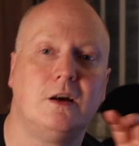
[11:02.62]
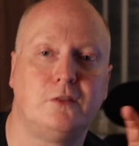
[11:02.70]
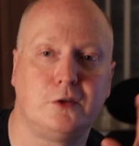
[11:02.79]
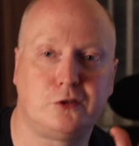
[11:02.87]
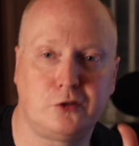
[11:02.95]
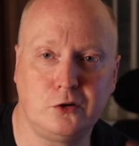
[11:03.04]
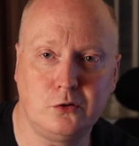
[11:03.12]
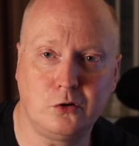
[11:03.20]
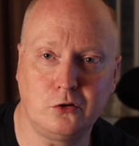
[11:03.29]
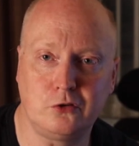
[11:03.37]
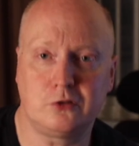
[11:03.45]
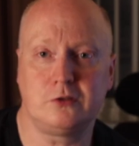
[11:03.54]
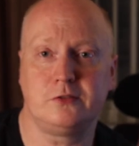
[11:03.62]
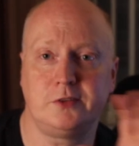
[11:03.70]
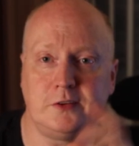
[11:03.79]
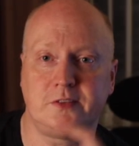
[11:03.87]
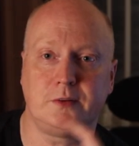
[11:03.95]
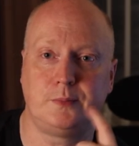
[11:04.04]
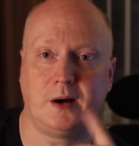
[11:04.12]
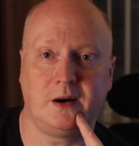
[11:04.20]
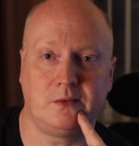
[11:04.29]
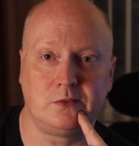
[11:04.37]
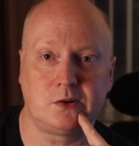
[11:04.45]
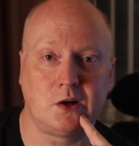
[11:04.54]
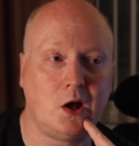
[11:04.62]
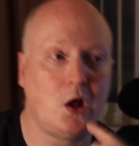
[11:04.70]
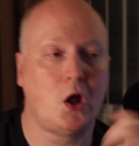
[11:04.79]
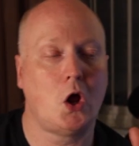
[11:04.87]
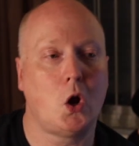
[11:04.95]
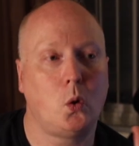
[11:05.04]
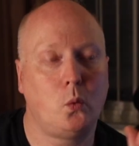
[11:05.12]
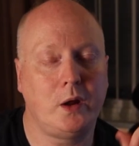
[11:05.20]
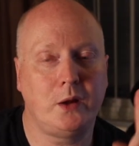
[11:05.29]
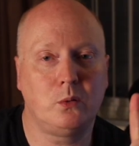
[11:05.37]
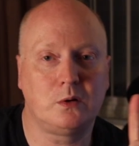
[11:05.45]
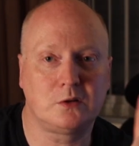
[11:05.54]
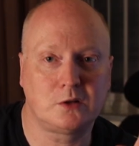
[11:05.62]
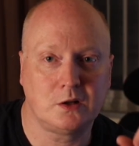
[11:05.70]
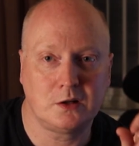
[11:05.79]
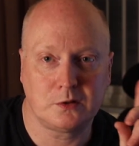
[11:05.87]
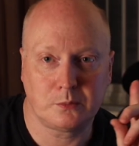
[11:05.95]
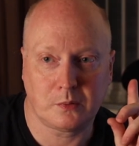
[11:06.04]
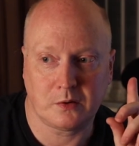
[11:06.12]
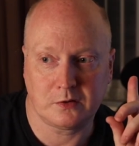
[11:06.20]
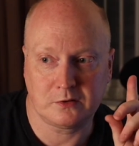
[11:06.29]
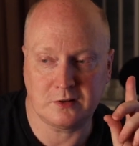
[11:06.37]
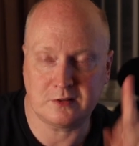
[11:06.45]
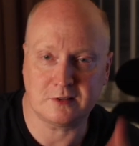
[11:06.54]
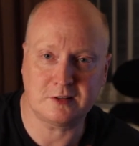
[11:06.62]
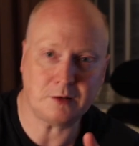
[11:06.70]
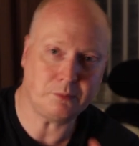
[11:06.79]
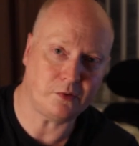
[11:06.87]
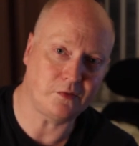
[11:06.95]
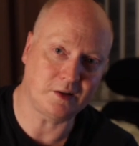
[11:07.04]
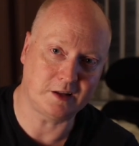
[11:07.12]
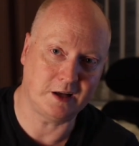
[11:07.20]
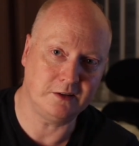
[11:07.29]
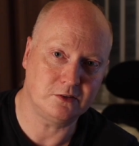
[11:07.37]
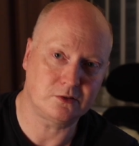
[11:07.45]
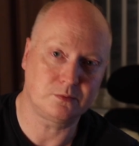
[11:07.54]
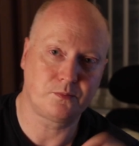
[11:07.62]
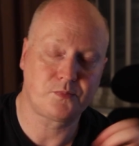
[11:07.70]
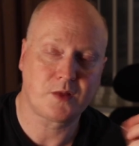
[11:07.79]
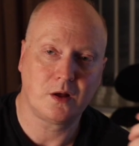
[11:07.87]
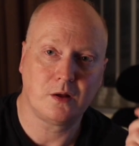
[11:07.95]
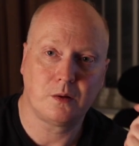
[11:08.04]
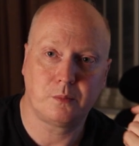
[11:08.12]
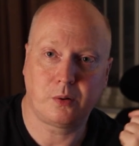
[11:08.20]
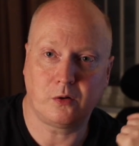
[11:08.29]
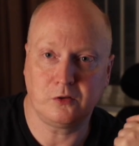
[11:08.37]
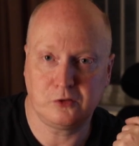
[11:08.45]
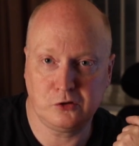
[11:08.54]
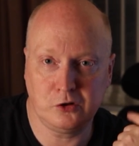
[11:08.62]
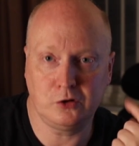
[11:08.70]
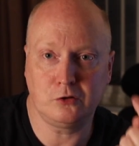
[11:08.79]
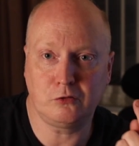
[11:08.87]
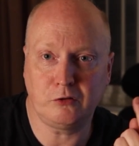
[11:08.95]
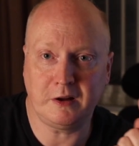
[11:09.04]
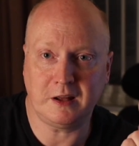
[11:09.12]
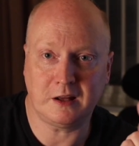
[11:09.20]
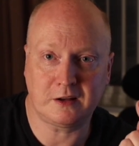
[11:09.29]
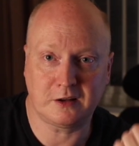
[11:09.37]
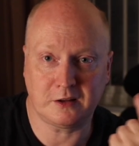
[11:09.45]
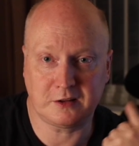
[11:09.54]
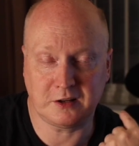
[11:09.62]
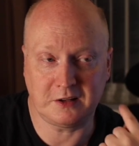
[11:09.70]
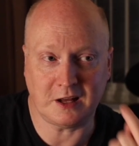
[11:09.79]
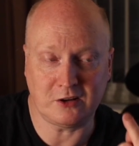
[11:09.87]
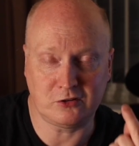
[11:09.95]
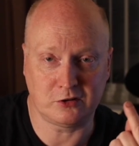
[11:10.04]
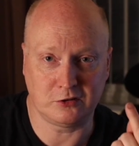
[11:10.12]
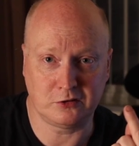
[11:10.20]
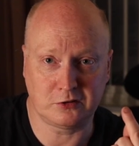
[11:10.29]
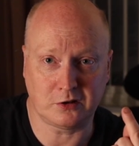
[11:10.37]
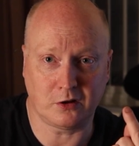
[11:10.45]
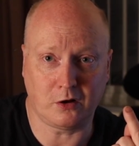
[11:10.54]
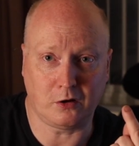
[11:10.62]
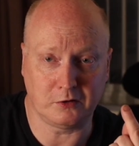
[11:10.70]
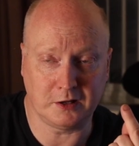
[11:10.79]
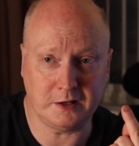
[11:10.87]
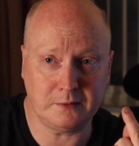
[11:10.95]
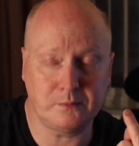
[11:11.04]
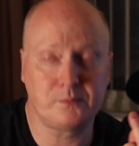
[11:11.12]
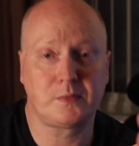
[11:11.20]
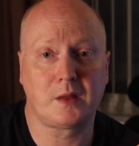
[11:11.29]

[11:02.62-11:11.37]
for £250, we will disassemble the lens, put new rear connections on it,